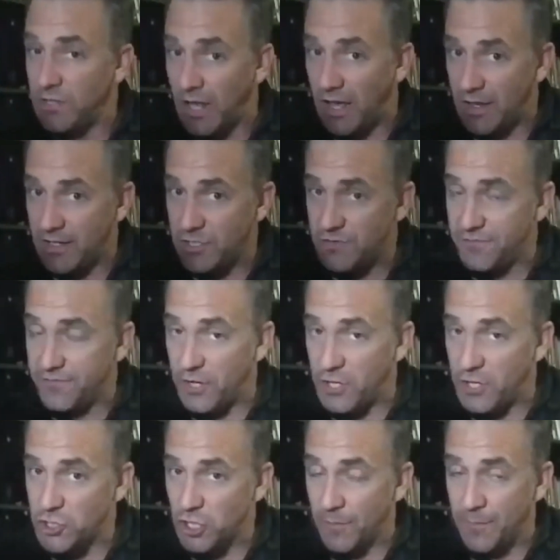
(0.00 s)

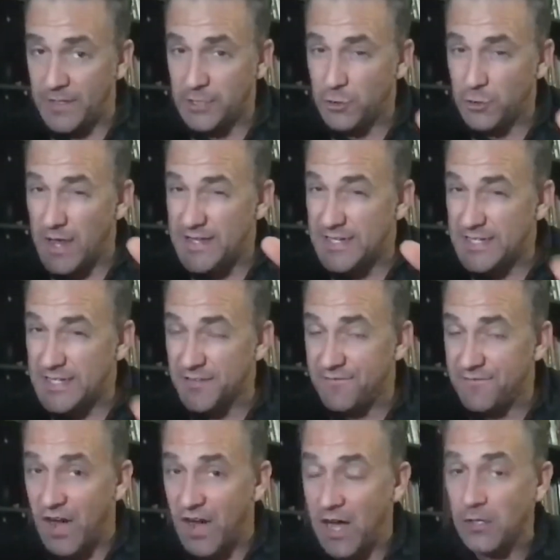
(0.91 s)
Photoshop, it creates a
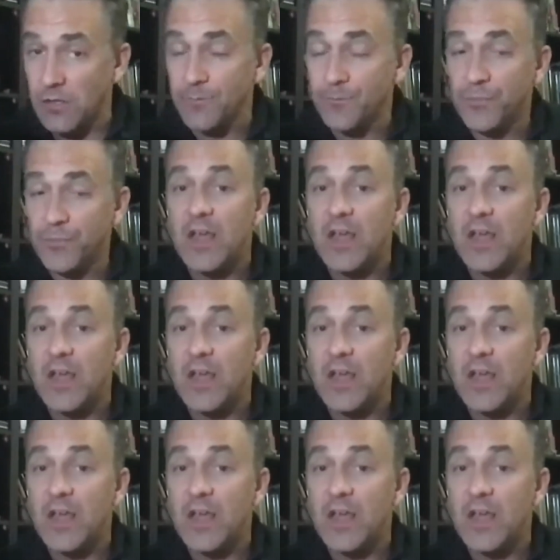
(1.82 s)
TIFF file.